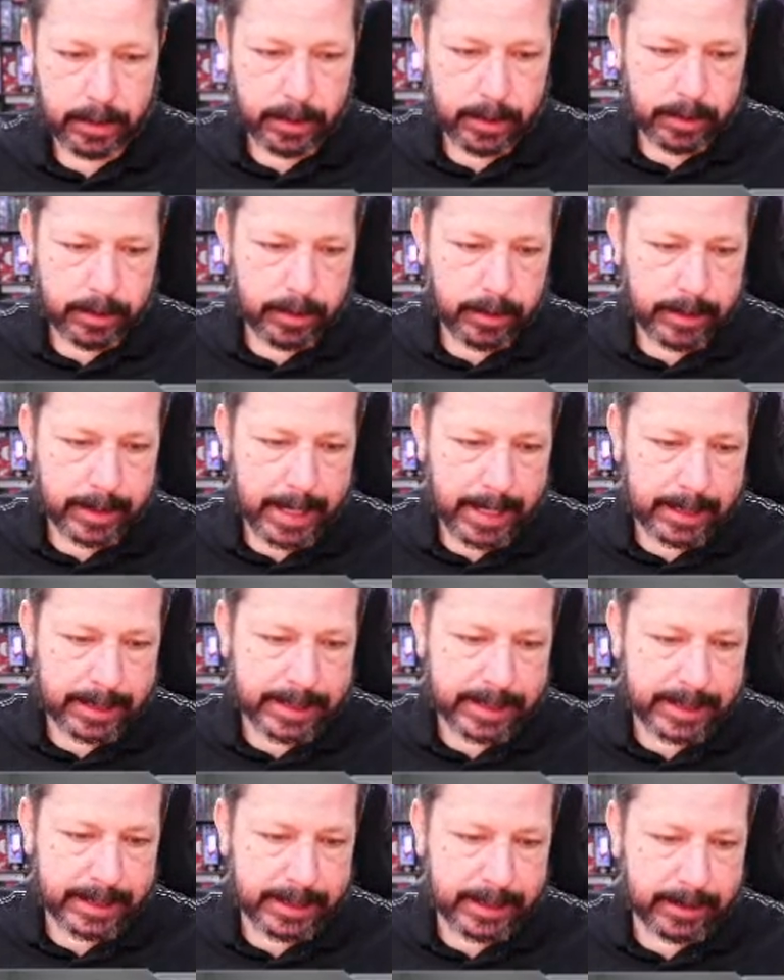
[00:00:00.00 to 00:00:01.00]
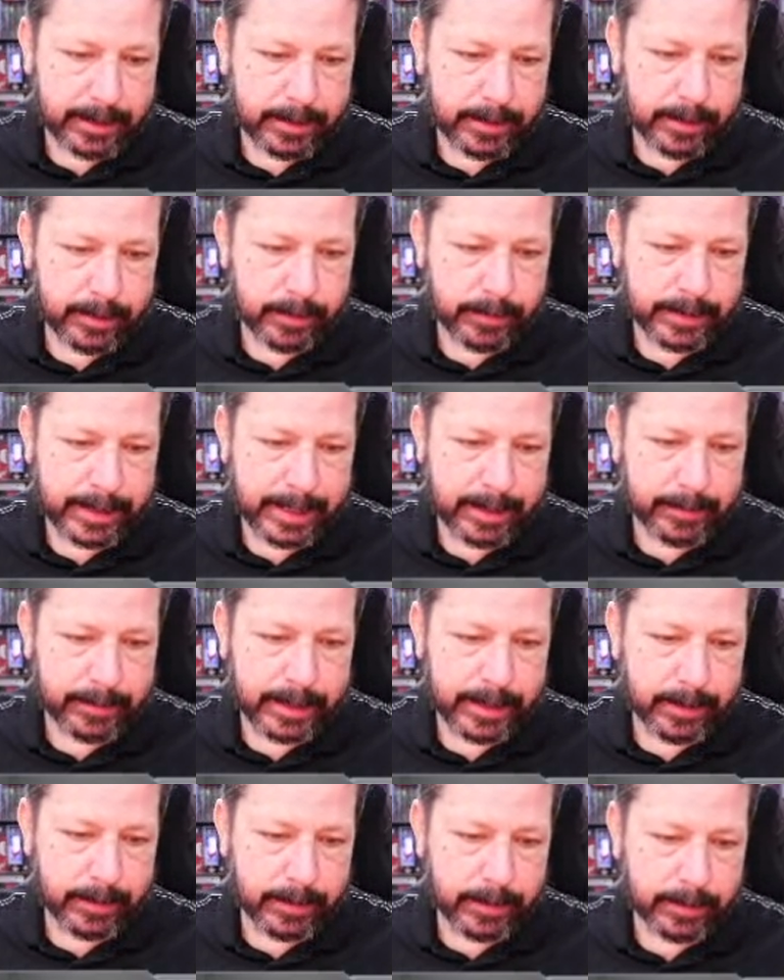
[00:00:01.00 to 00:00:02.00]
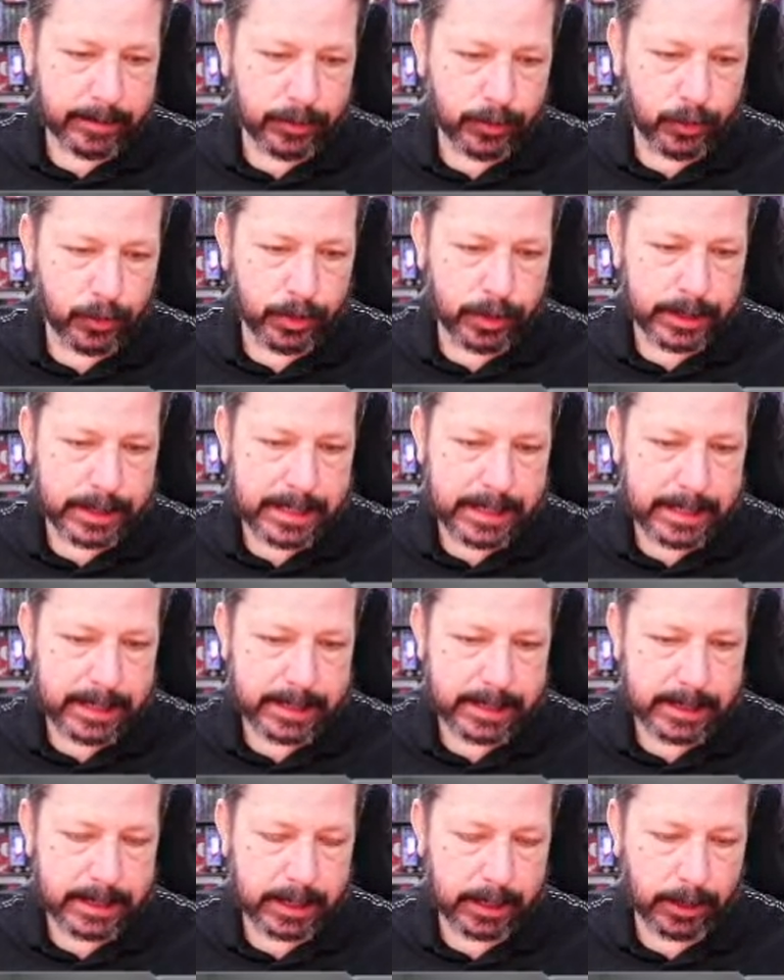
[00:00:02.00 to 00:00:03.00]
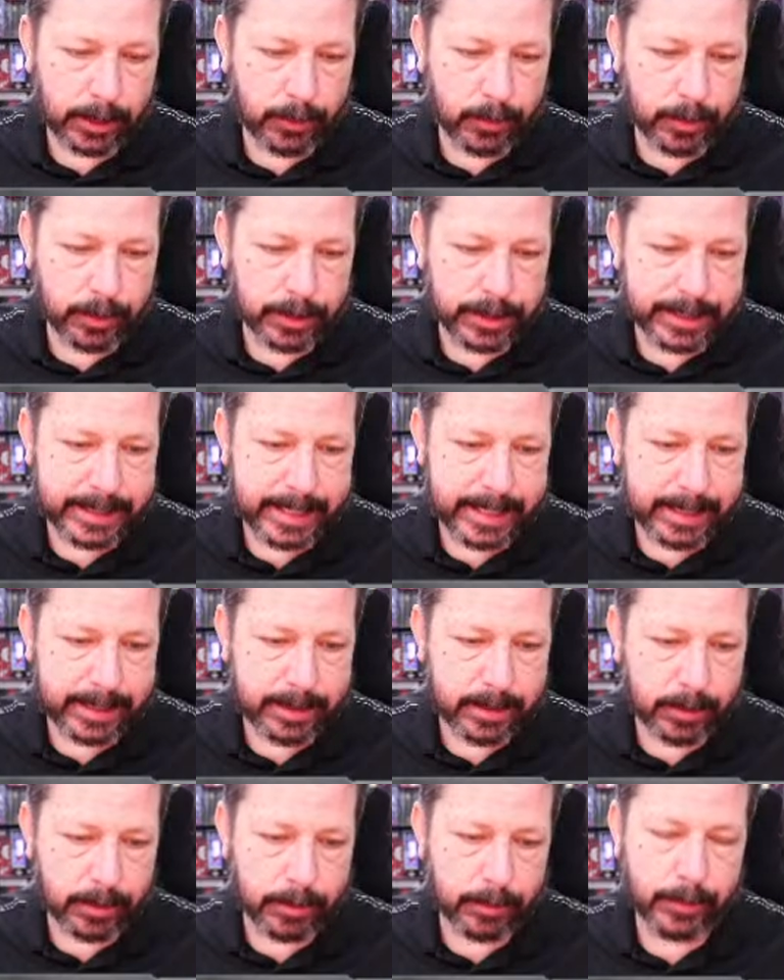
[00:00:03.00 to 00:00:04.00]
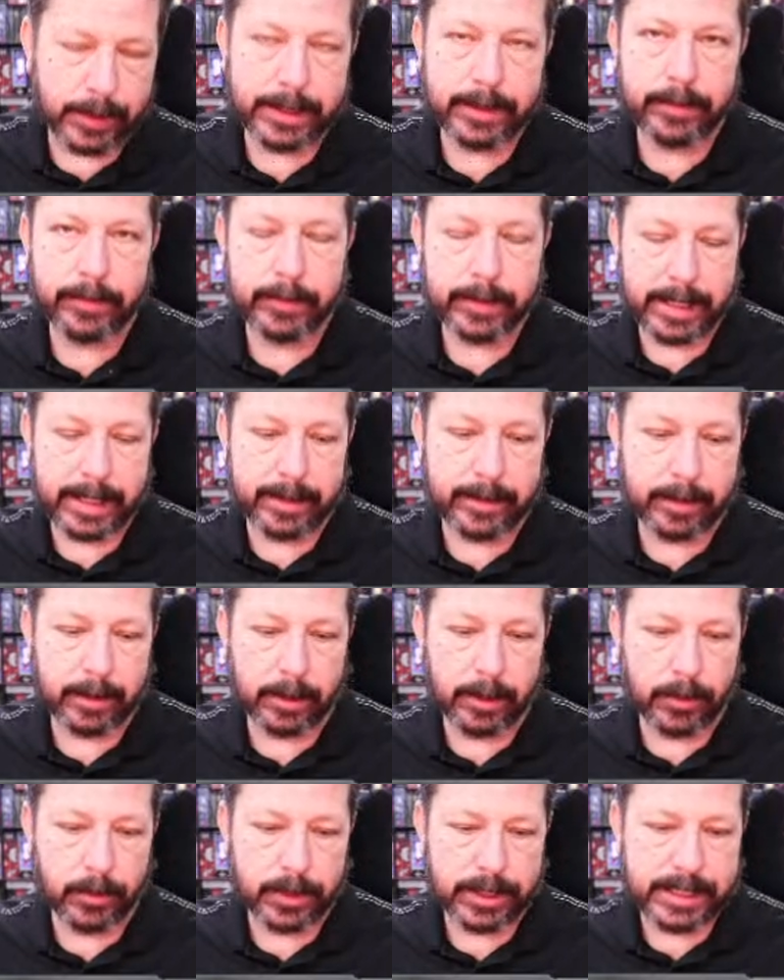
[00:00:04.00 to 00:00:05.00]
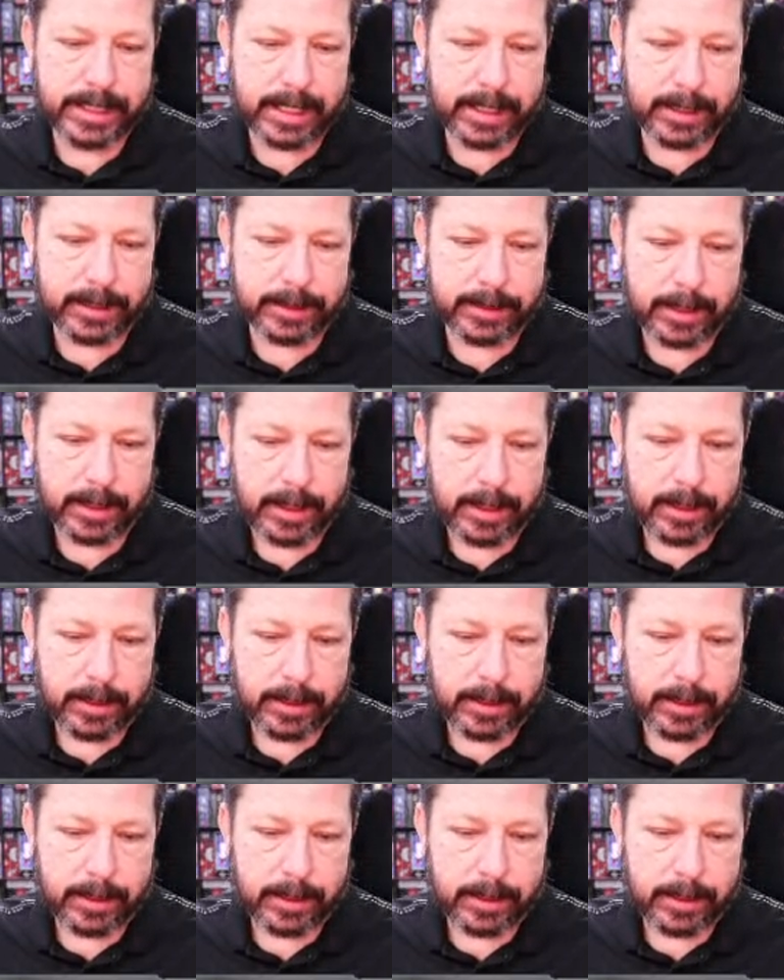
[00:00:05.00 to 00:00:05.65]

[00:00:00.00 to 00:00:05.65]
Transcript: You can kind of see, down here towards his lower setting, the lower settings,